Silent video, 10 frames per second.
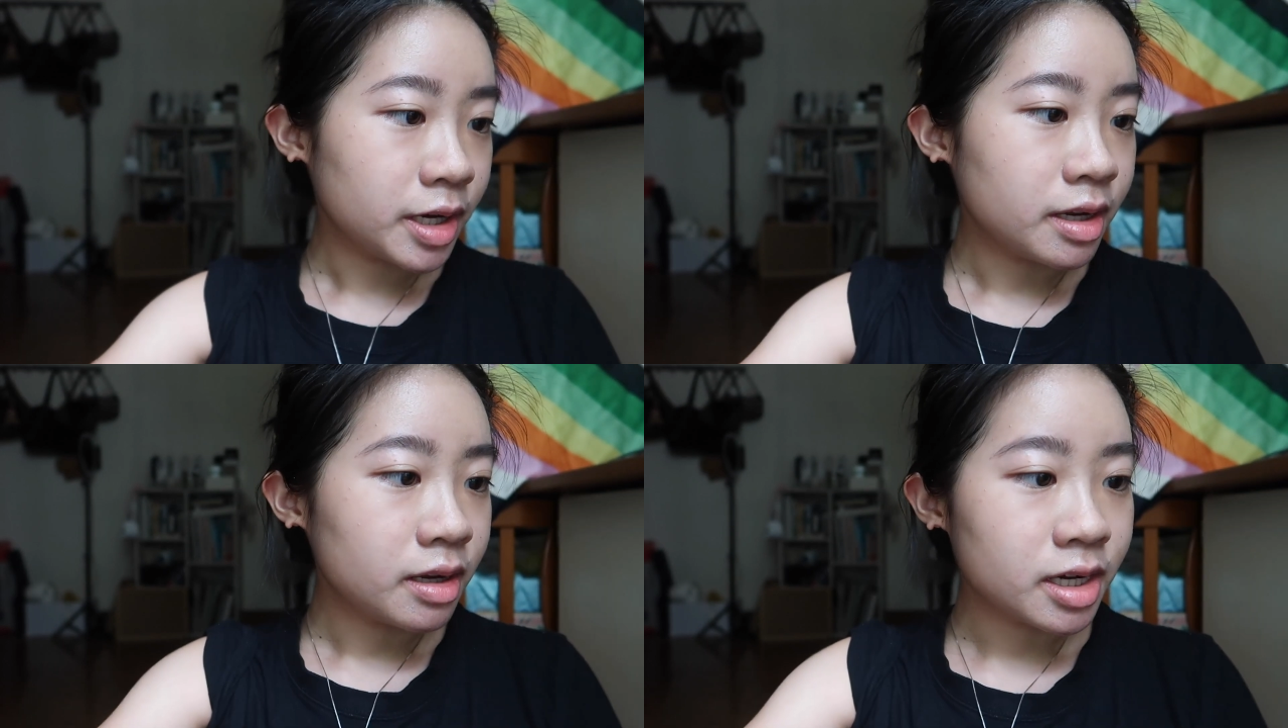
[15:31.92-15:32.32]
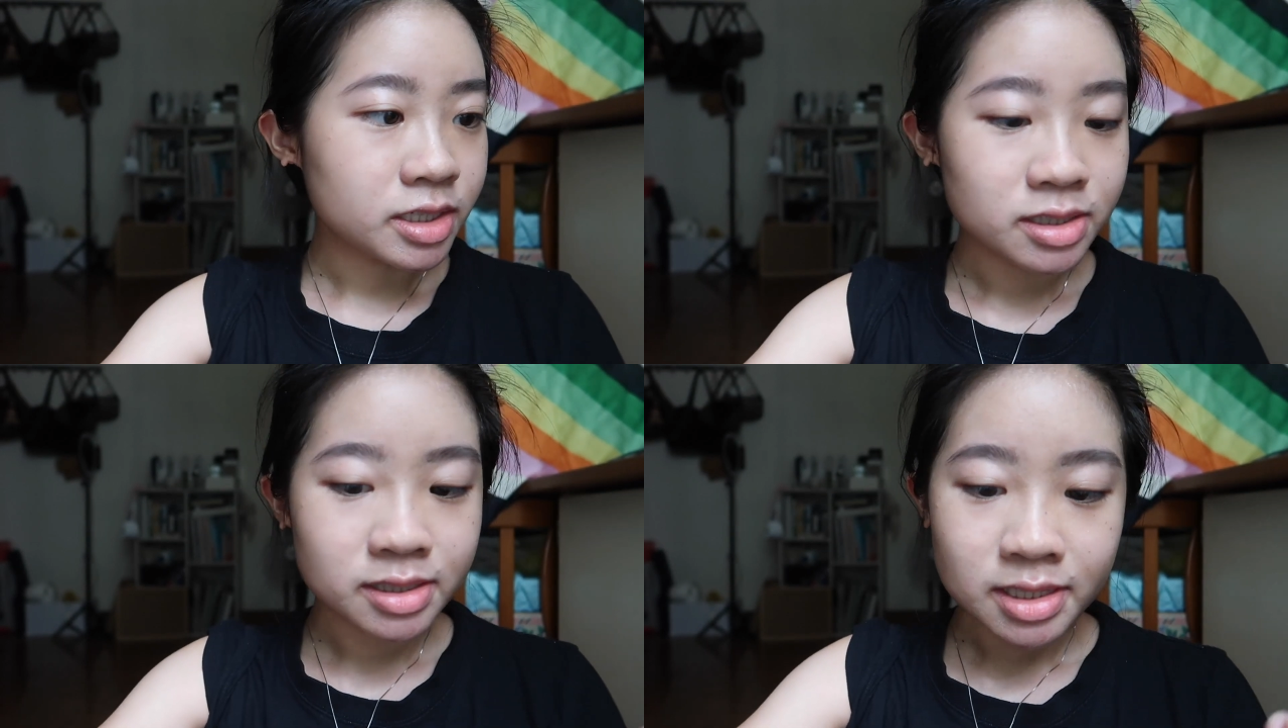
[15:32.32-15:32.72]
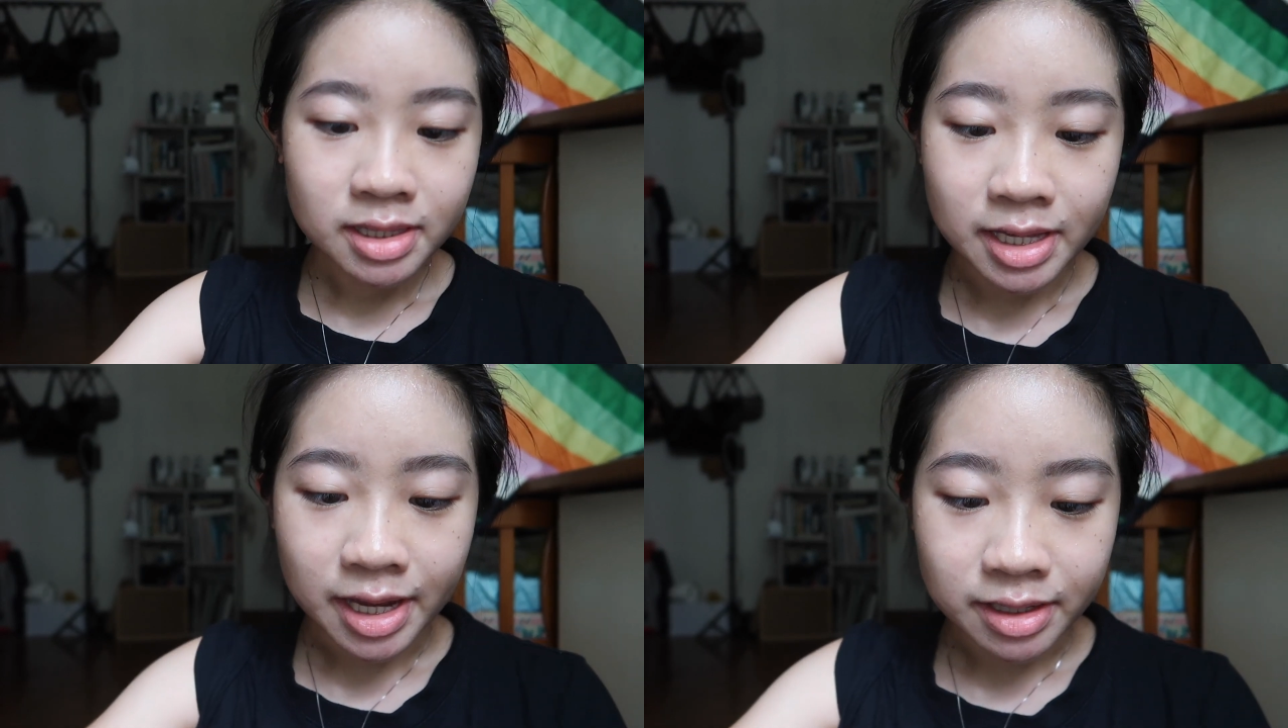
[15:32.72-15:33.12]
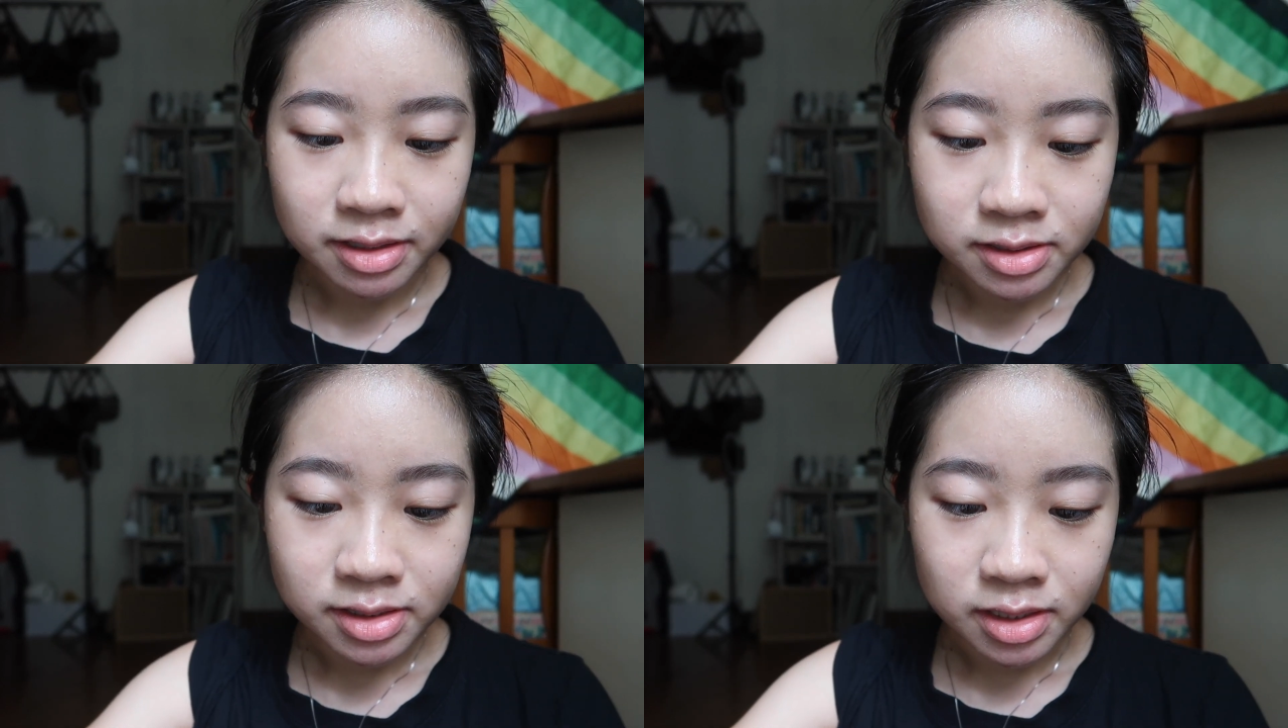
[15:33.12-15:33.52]
But I just think that
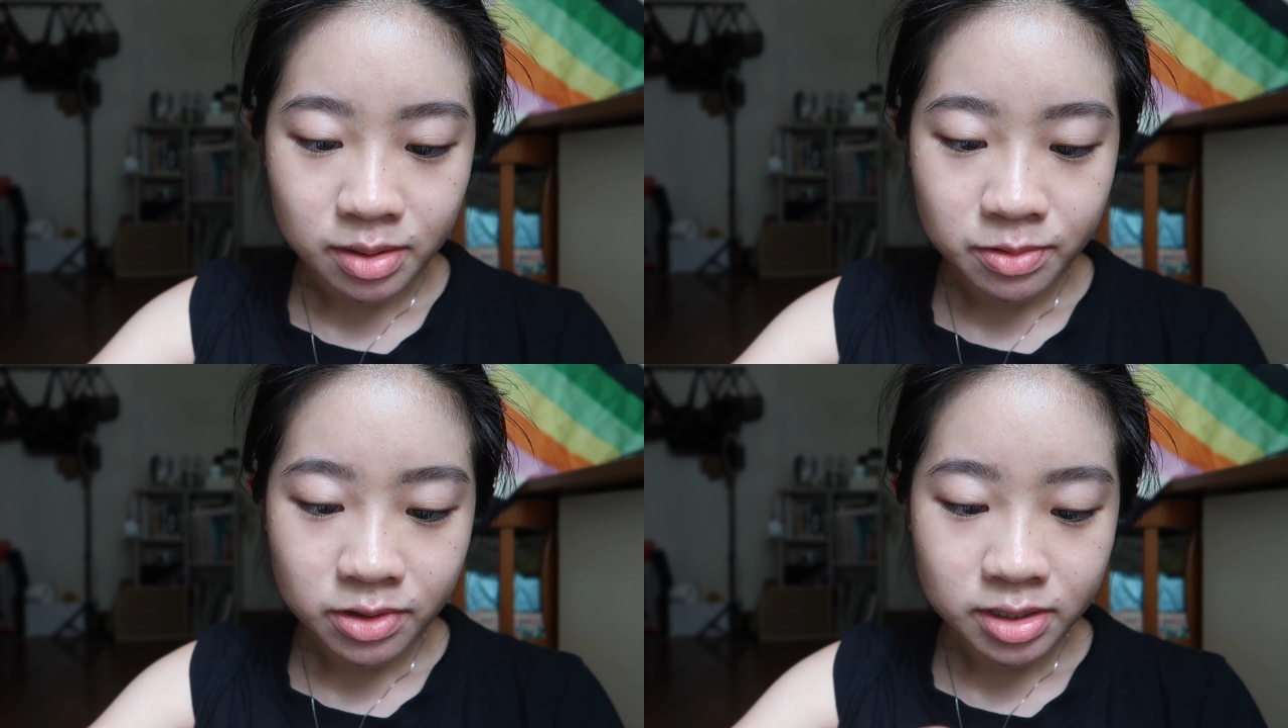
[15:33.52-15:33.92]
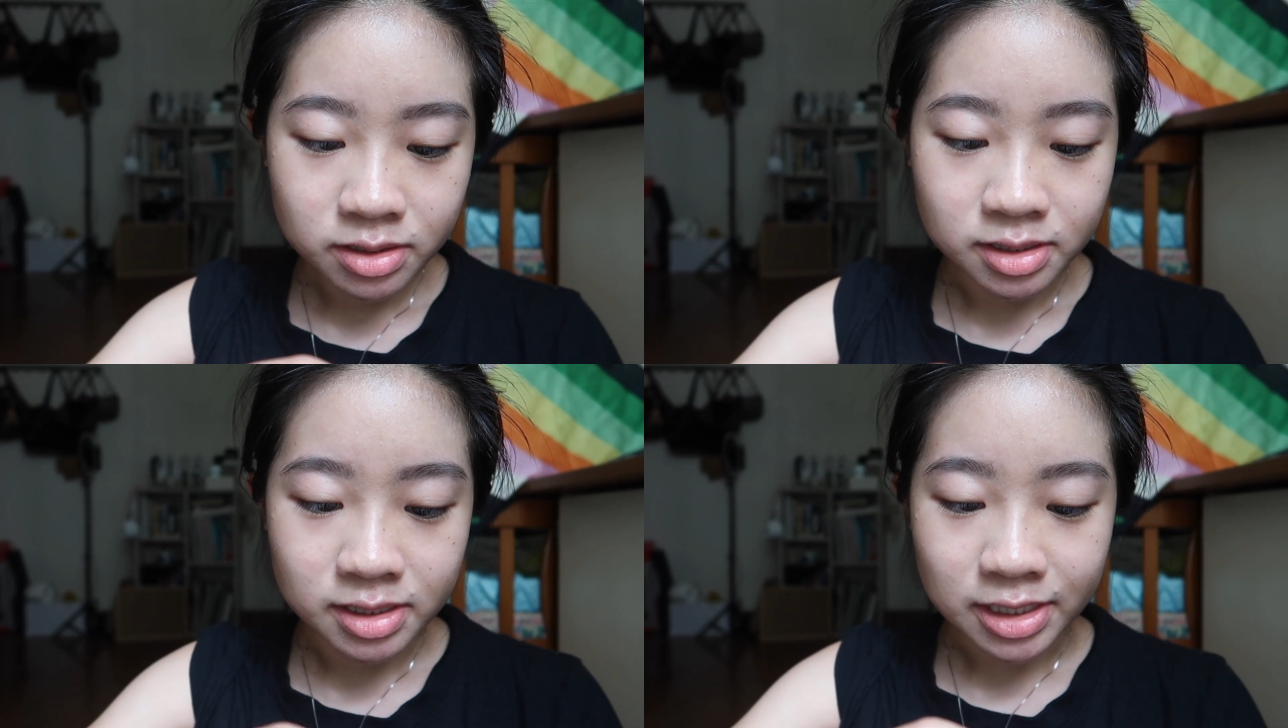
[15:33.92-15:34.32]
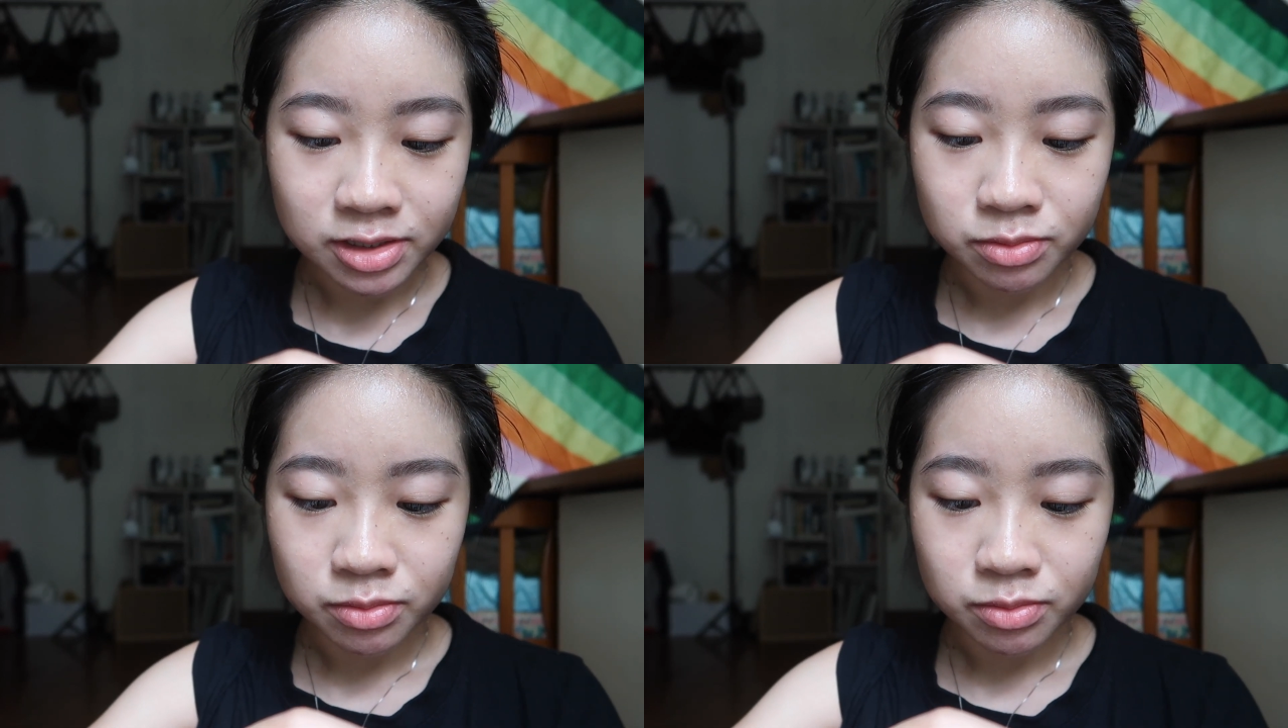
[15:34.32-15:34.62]
Singapore sets